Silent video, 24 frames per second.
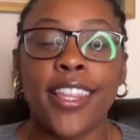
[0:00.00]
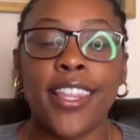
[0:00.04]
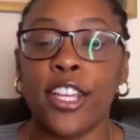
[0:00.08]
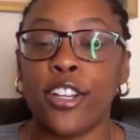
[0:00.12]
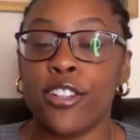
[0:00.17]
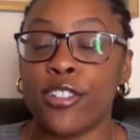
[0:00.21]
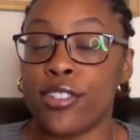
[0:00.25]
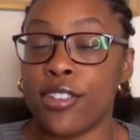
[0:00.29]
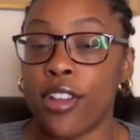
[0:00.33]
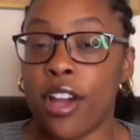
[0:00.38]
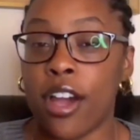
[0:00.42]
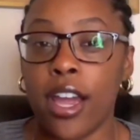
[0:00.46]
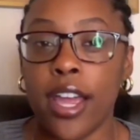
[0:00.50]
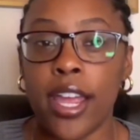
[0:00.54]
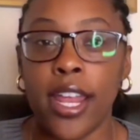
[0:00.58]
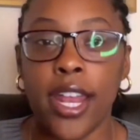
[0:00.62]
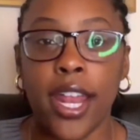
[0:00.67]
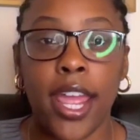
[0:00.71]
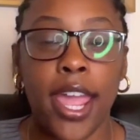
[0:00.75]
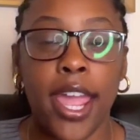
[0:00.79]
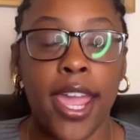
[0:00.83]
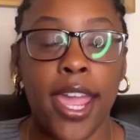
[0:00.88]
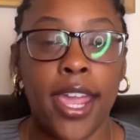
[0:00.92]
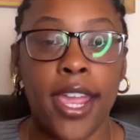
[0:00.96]
There's
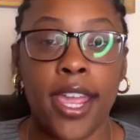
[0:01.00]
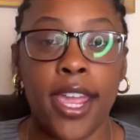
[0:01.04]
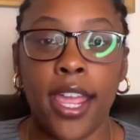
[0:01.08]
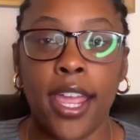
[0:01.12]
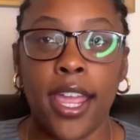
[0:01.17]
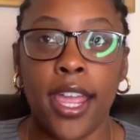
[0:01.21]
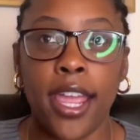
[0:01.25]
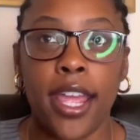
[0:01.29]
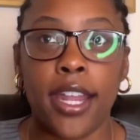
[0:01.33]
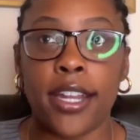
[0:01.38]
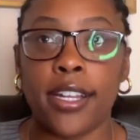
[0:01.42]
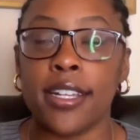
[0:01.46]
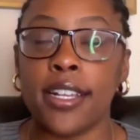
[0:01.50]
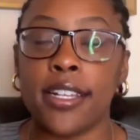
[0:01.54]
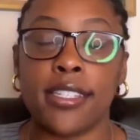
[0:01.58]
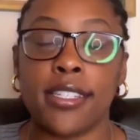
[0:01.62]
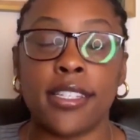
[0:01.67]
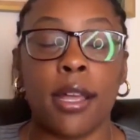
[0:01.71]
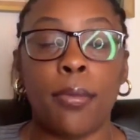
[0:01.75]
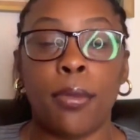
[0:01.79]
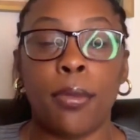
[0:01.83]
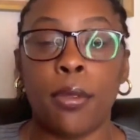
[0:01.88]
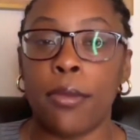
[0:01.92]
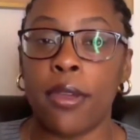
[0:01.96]
not a
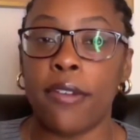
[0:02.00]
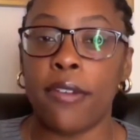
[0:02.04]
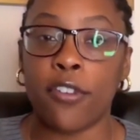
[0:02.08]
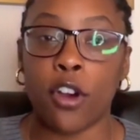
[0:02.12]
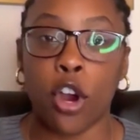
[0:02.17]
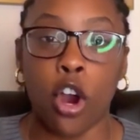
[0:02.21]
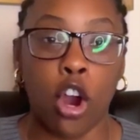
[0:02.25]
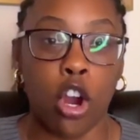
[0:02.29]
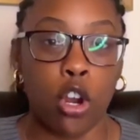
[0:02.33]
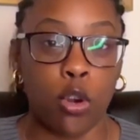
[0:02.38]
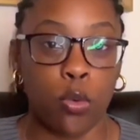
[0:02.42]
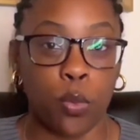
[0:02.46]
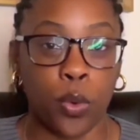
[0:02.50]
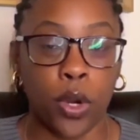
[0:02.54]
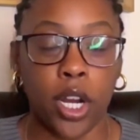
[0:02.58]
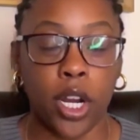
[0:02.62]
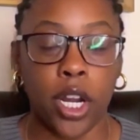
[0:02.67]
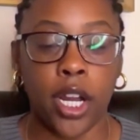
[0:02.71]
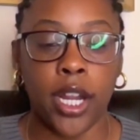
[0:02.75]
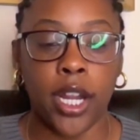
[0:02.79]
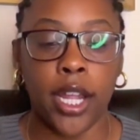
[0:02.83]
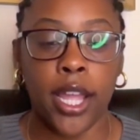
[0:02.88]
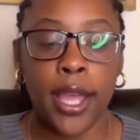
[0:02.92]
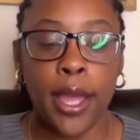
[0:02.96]
supplement for hard
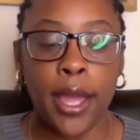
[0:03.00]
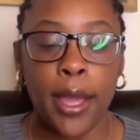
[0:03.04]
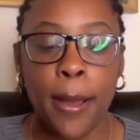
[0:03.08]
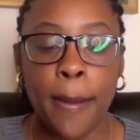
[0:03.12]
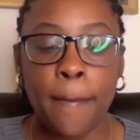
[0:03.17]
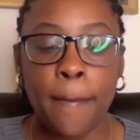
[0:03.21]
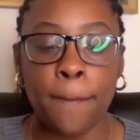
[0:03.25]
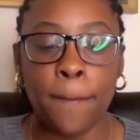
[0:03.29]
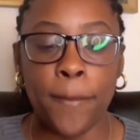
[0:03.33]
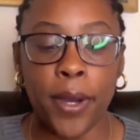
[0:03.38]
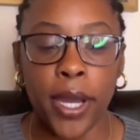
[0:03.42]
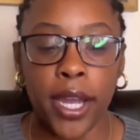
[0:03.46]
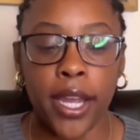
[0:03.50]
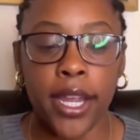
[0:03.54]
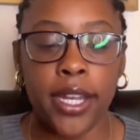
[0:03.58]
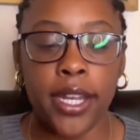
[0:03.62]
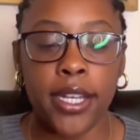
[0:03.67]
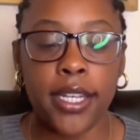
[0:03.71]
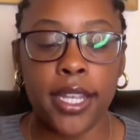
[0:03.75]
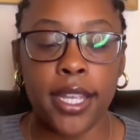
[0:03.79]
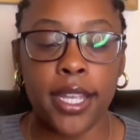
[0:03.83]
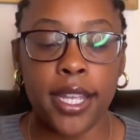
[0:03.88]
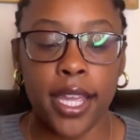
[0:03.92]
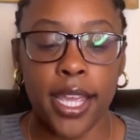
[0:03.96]
work,
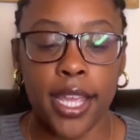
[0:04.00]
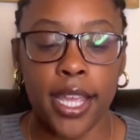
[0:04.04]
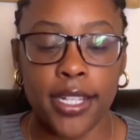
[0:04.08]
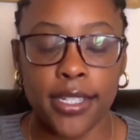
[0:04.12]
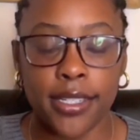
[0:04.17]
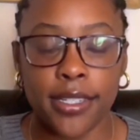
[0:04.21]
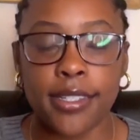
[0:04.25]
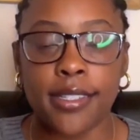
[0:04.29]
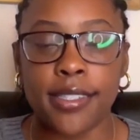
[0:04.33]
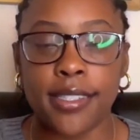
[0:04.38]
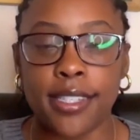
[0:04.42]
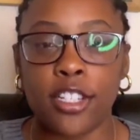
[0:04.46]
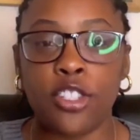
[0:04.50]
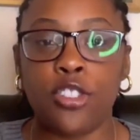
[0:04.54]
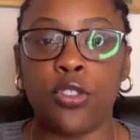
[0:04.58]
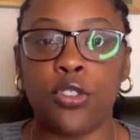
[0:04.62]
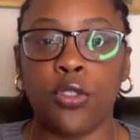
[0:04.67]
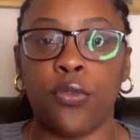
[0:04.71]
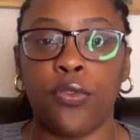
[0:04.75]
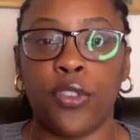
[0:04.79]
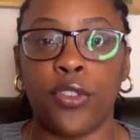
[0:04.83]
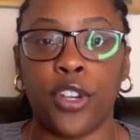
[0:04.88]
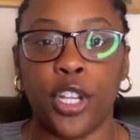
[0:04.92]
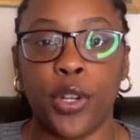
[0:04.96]
but it is
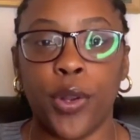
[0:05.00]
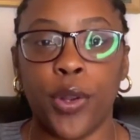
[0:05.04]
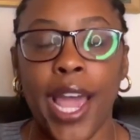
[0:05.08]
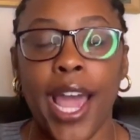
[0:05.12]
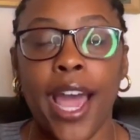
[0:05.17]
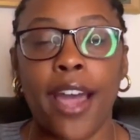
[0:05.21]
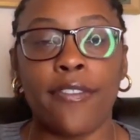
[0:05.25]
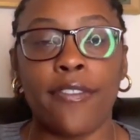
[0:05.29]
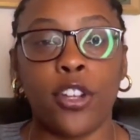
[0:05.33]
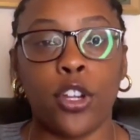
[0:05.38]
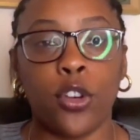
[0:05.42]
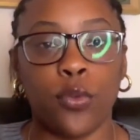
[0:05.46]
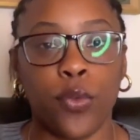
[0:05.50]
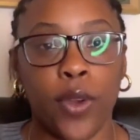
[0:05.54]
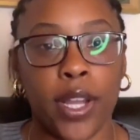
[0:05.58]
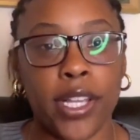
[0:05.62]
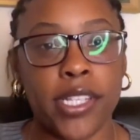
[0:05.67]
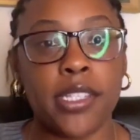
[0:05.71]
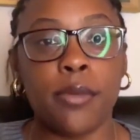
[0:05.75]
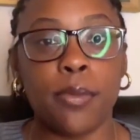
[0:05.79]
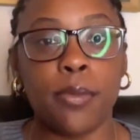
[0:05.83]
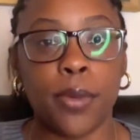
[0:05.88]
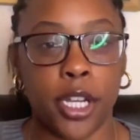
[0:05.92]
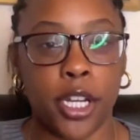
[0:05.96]
essential for you to have your
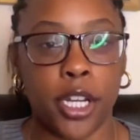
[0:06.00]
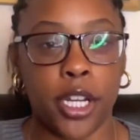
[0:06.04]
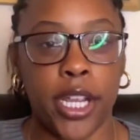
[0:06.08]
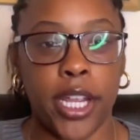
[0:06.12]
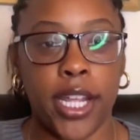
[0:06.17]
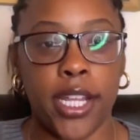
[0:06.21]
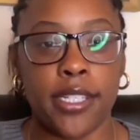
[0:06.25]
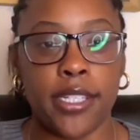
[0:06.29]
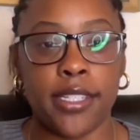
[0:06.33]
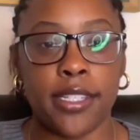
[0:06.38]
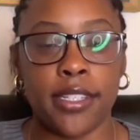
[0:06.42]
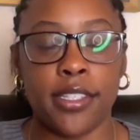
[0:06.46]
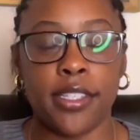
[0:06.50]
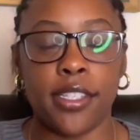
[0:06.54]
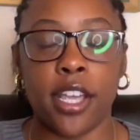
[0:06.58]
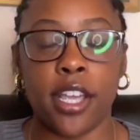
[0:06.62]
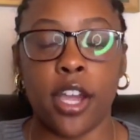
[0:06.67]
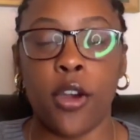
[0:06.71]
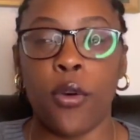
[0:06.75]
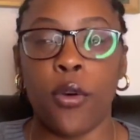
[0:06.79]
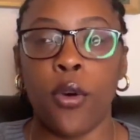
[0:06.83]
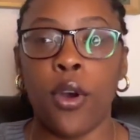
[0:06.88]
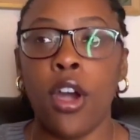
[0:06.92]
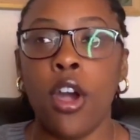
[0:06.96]
rest periods. And
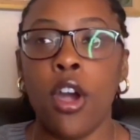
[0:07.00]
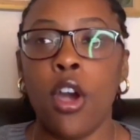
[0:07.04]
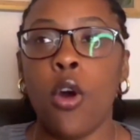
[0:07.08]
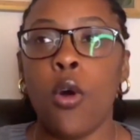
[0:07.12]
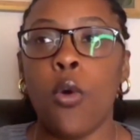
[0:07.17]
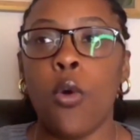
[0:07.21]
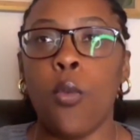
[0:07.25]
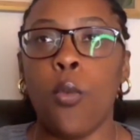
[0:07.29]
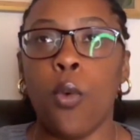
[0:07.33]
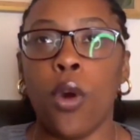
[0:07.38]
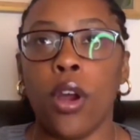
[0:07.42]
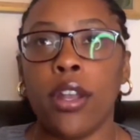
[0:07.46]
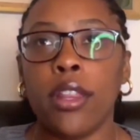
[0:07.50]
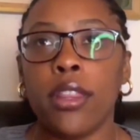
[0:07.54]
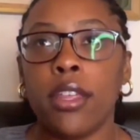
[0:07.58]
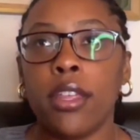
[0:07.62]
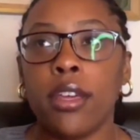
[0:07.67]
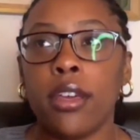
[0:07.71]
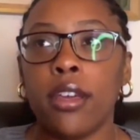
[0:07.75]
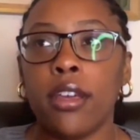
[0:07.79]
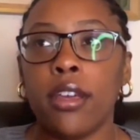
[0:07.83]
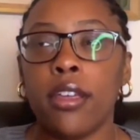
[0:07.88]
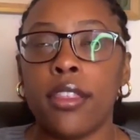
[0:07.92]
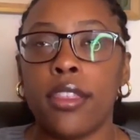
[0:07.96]
so one of
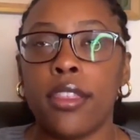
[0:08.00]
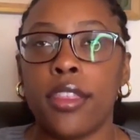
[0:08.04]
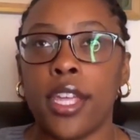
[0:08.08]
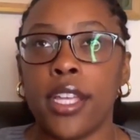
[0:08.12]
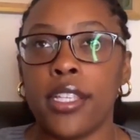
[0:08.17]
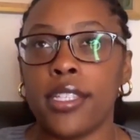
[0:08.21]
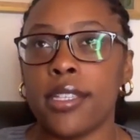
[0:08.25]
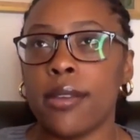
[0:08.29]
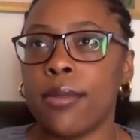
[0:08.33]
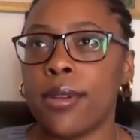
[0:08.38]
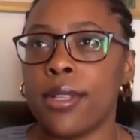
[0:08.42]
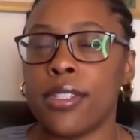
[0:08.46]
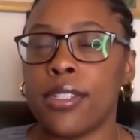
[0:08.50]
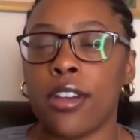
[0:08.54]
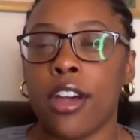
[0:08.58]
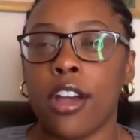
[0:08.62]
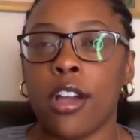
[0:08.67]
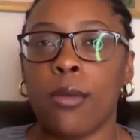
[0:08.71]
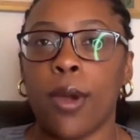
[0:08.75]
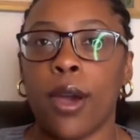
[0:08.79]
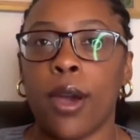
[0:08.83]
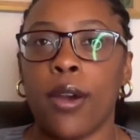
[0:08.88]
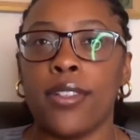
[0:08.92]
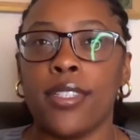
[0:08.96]
the things I'm going to
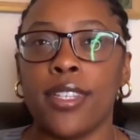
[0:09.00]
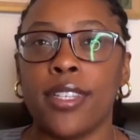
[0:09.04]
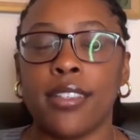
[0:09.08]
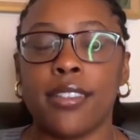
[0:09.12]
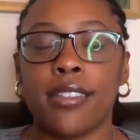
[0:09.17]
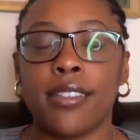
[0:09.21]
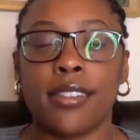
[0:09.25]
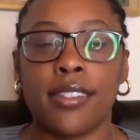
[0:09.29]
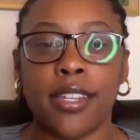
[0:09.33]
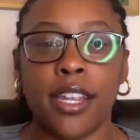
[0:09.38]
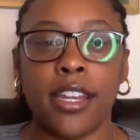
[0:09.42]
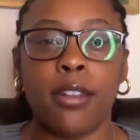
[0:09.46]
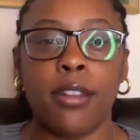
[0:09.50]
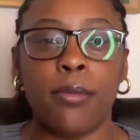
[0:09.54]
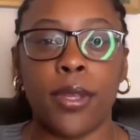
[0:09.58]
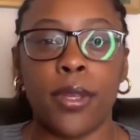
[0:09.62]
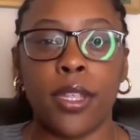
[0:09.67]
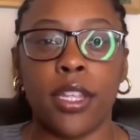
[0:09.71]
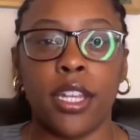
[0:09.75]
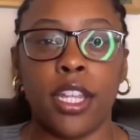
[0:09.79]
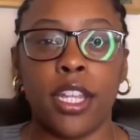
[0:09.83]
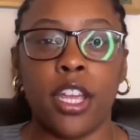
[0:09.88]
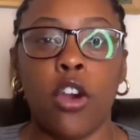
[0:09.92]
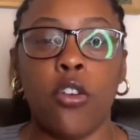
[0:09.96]
talk about is like
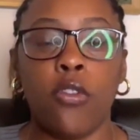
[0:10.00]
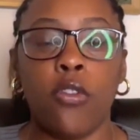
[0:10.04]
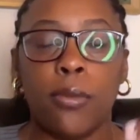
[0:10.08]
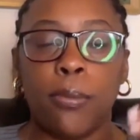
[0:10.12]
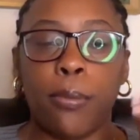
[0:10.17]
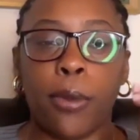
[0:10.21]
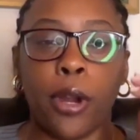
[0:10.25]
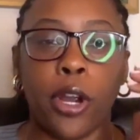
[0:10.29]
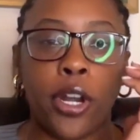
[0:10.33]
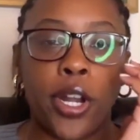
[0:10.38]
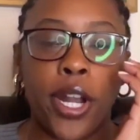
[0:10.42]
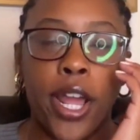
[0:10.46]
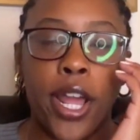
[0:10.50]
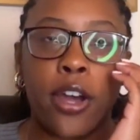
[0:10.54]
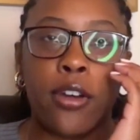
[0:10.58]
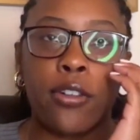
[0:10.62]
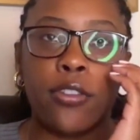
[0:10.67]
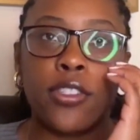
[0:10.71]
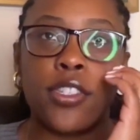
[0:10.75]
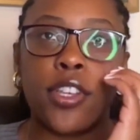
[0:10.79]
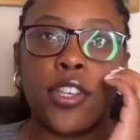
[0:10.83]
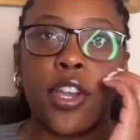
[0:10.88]
sustainability over burnout.